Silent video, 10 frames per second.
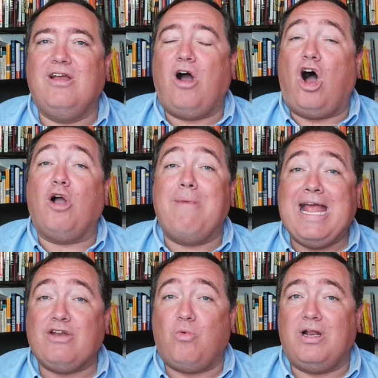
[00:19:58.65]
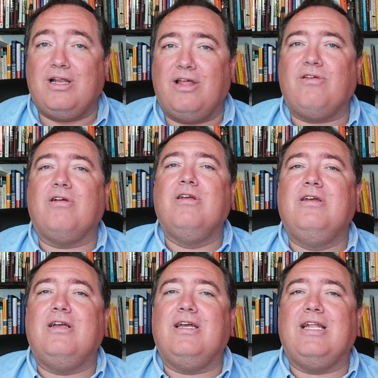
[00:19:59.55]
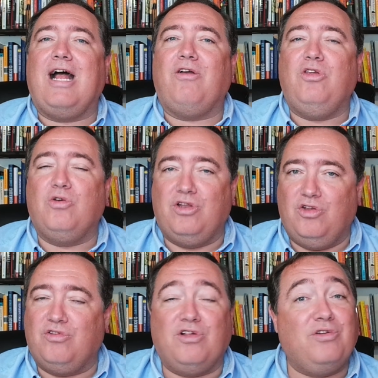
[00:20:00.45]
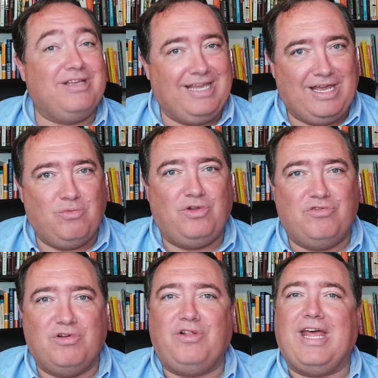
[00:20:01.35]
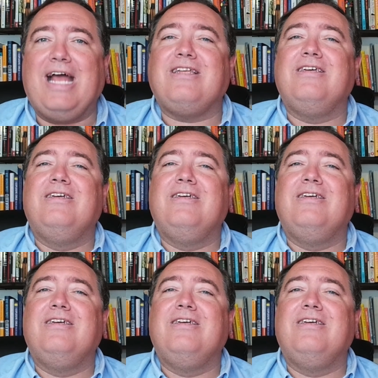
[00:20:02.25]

augment one another and how you can use those. Again, we'll drill that.